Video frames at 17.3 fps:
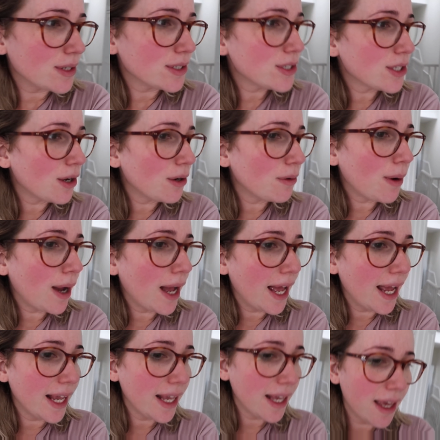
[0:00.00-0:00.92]
So
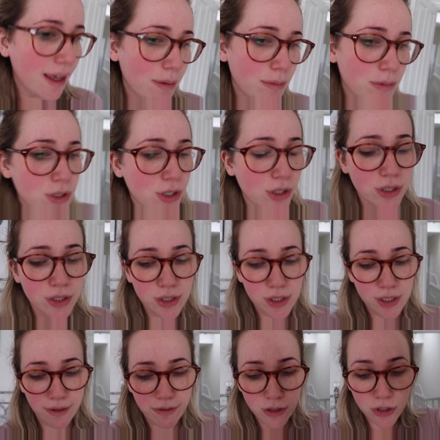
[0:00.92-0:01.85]
I've
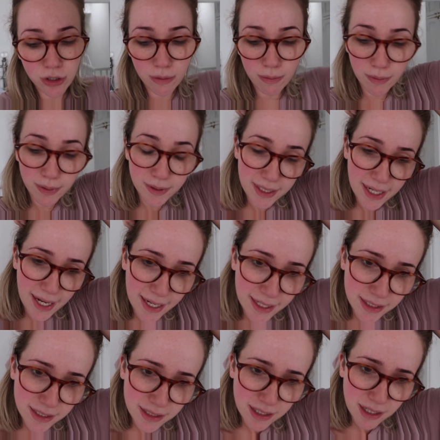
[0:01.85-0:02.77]
just come
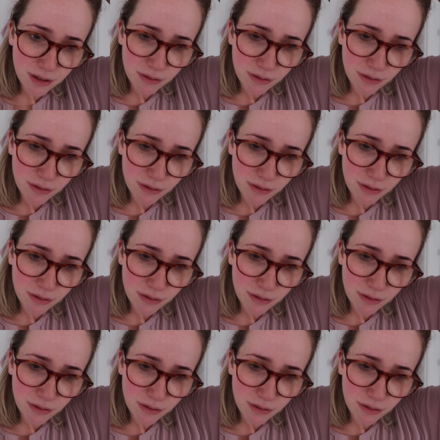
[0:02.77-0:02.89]
upstairs.